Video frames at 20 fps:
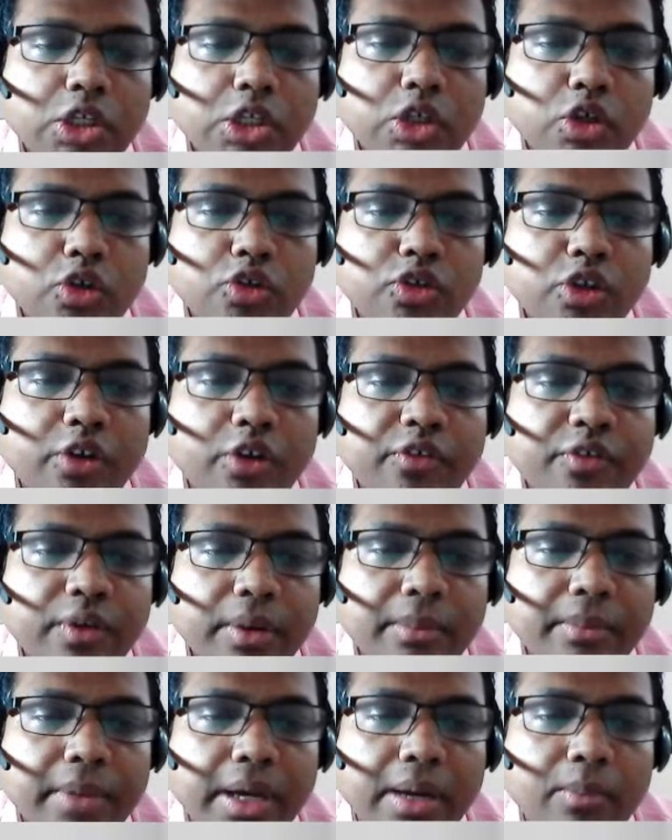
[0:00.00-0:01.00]
use of
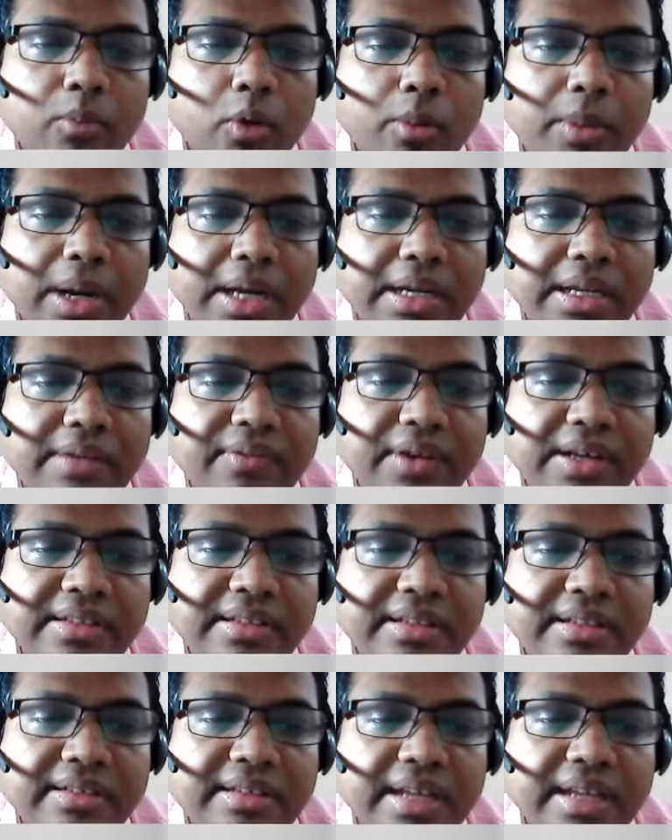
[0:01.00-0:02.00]
mobile
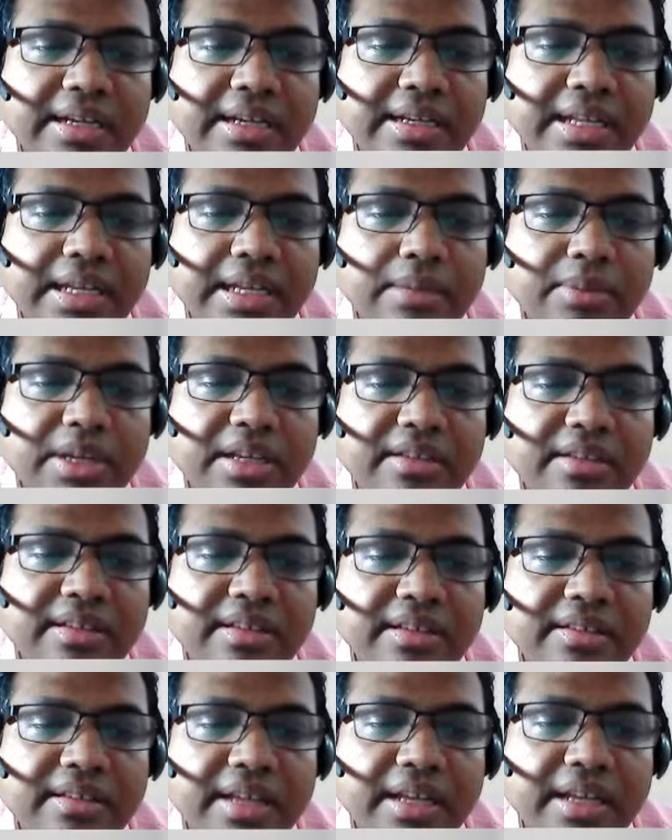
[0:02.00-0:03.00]
devices and
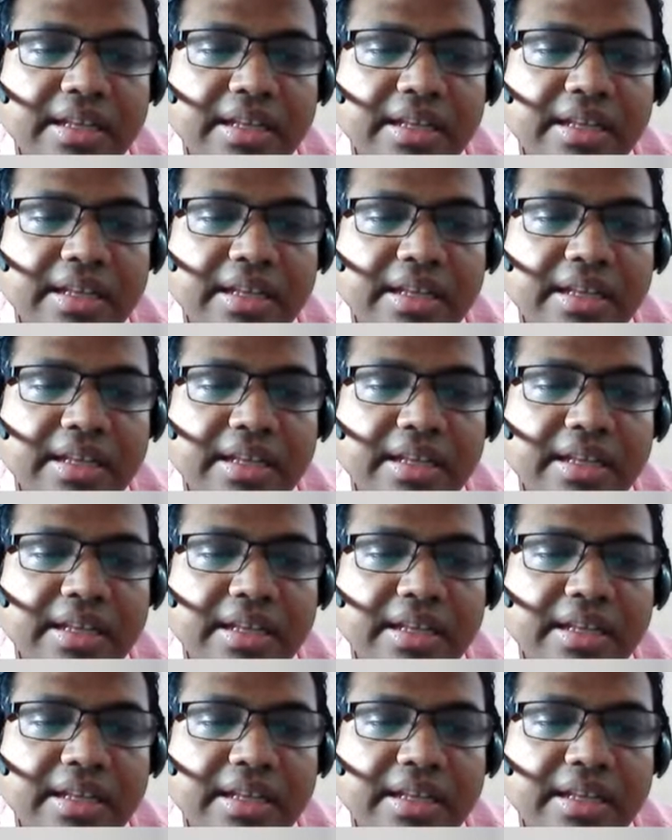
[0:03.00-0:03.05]
telemedicines,